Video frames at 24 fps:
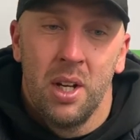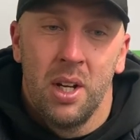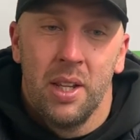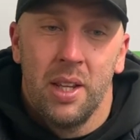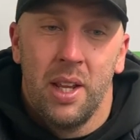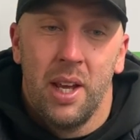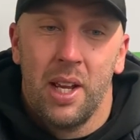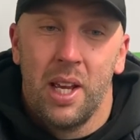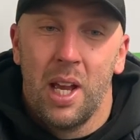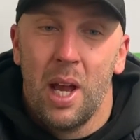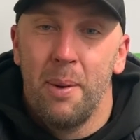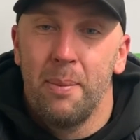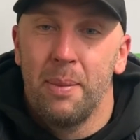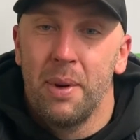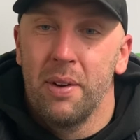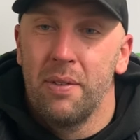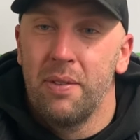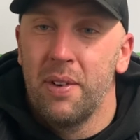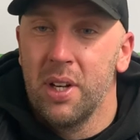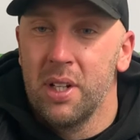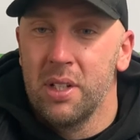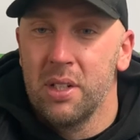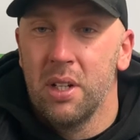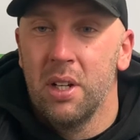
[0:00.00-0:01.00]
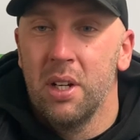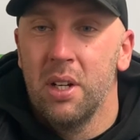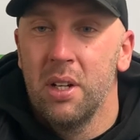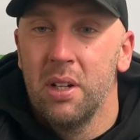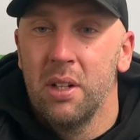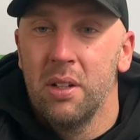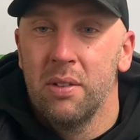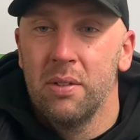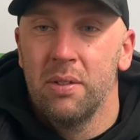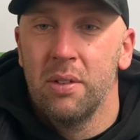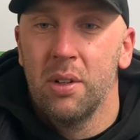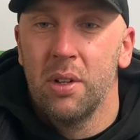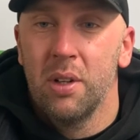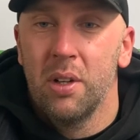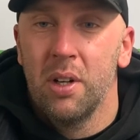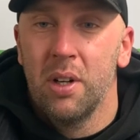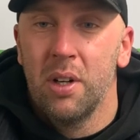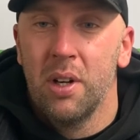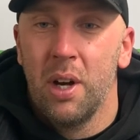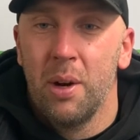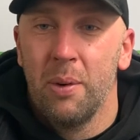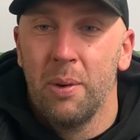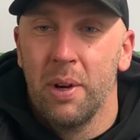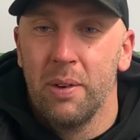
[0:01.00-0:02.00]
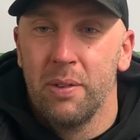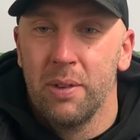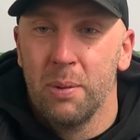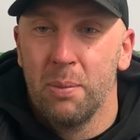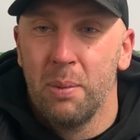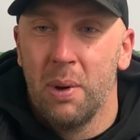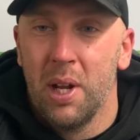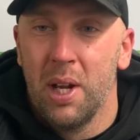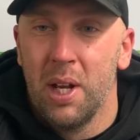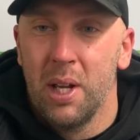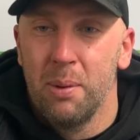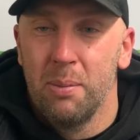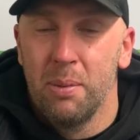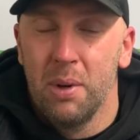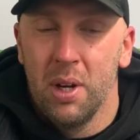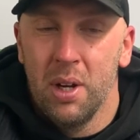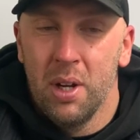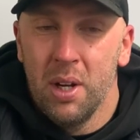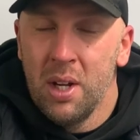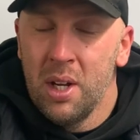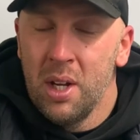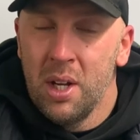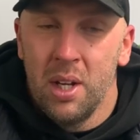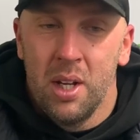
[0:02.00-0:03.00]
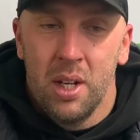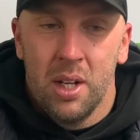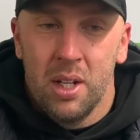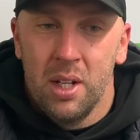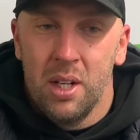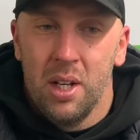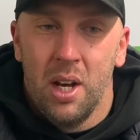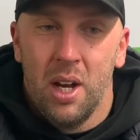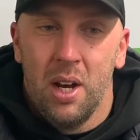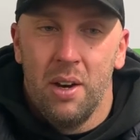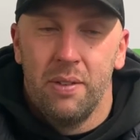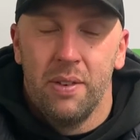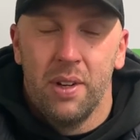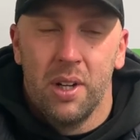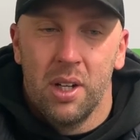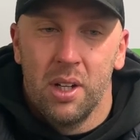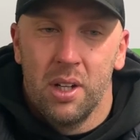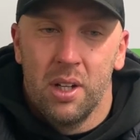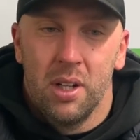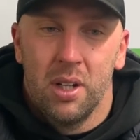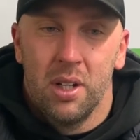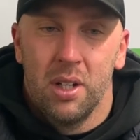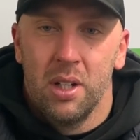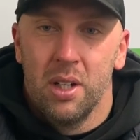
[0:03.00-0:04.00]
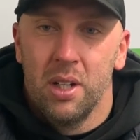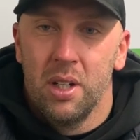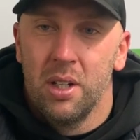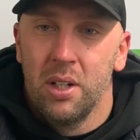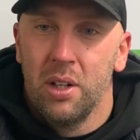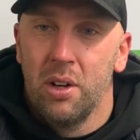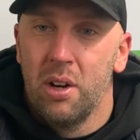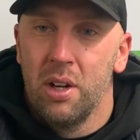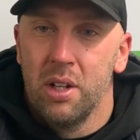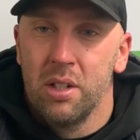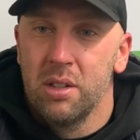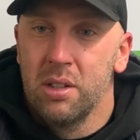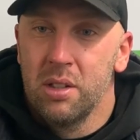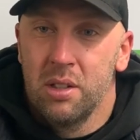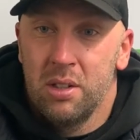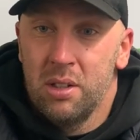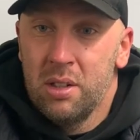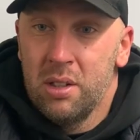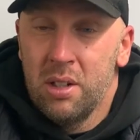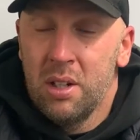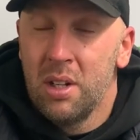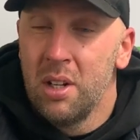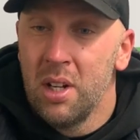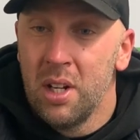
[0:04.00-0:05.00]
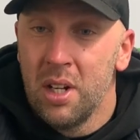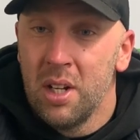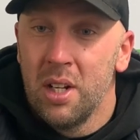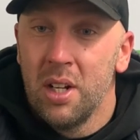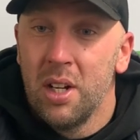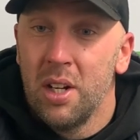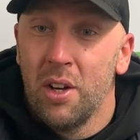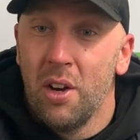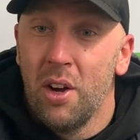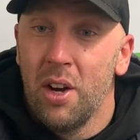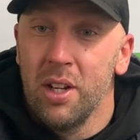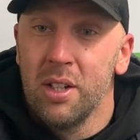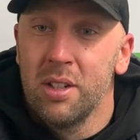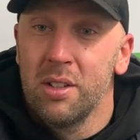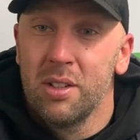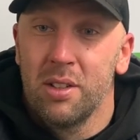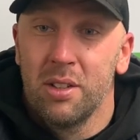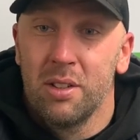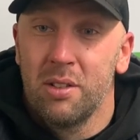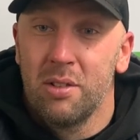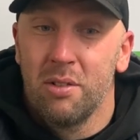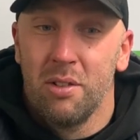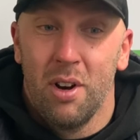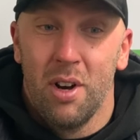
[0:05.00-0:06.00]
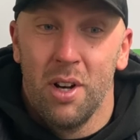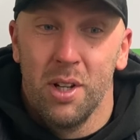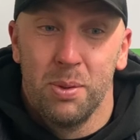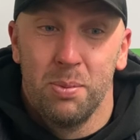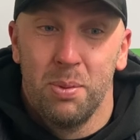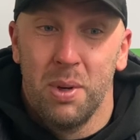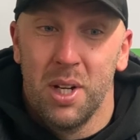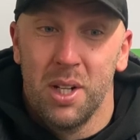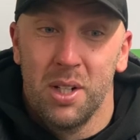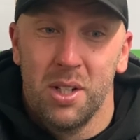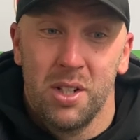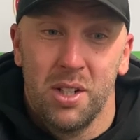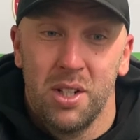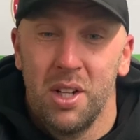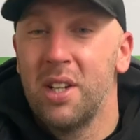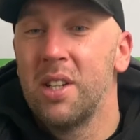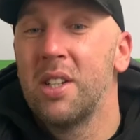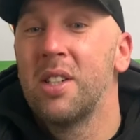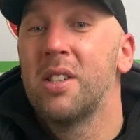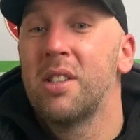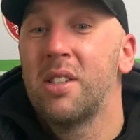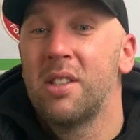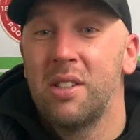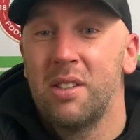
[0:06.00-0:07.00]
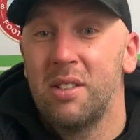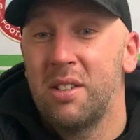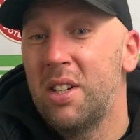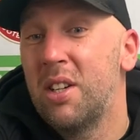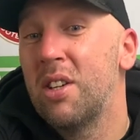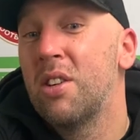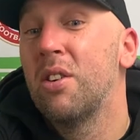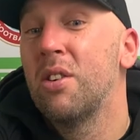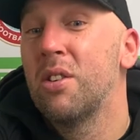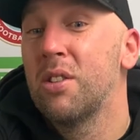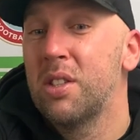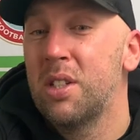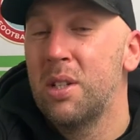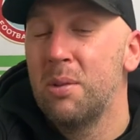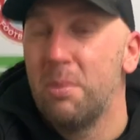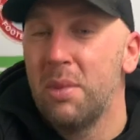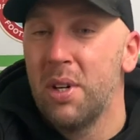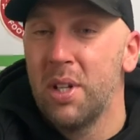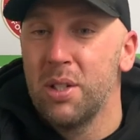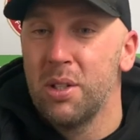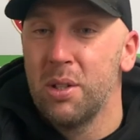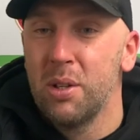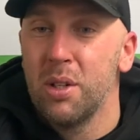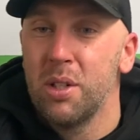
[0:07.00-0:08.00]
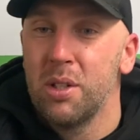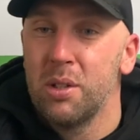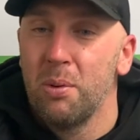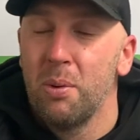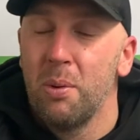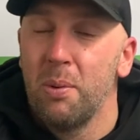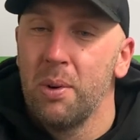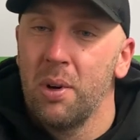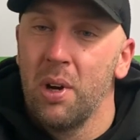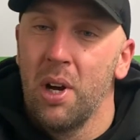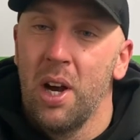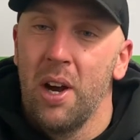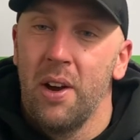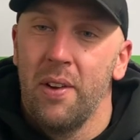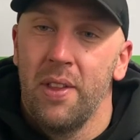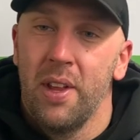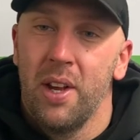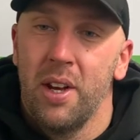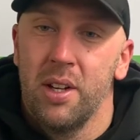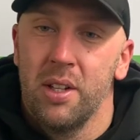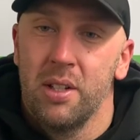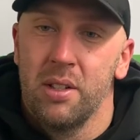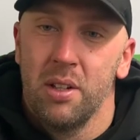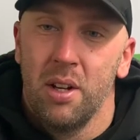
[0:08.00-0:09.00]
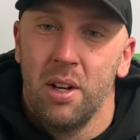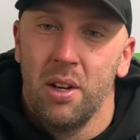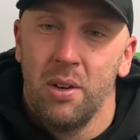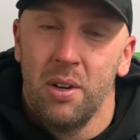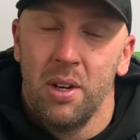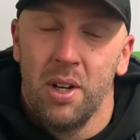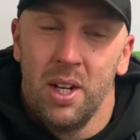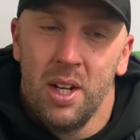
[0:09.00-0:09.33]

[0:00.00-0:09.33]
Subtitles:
That can be a factor for how we have to play, but I think a nice grass pitch, and you've got similar to what we've got out there, so